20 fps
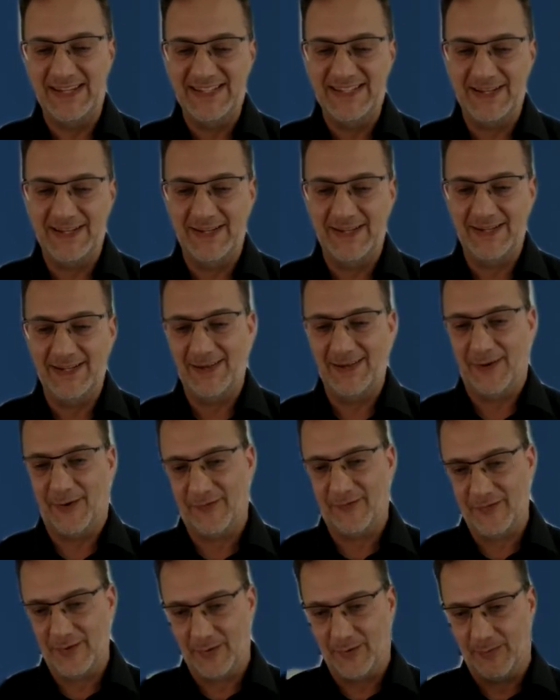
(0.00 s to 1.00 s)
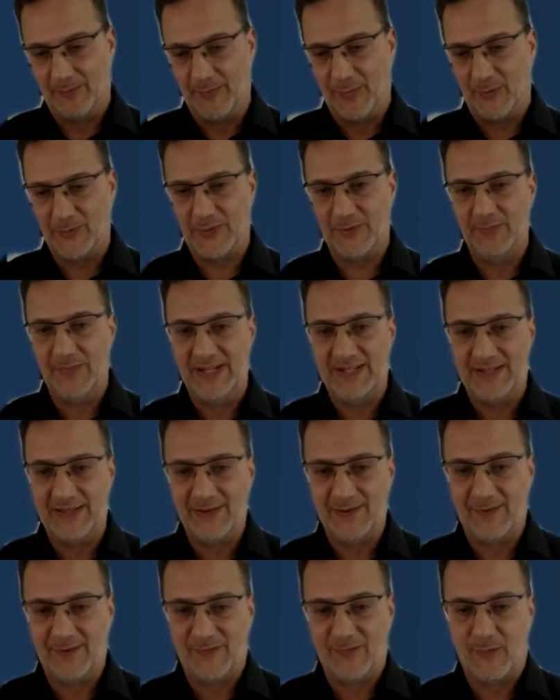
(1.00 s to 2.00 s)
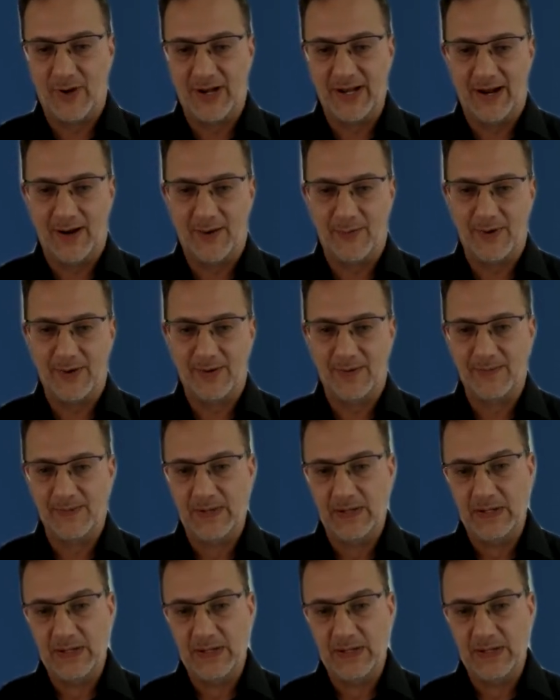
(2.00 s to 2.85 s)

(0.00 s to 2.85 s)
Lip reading: easily of your booked meeting of 1 hour.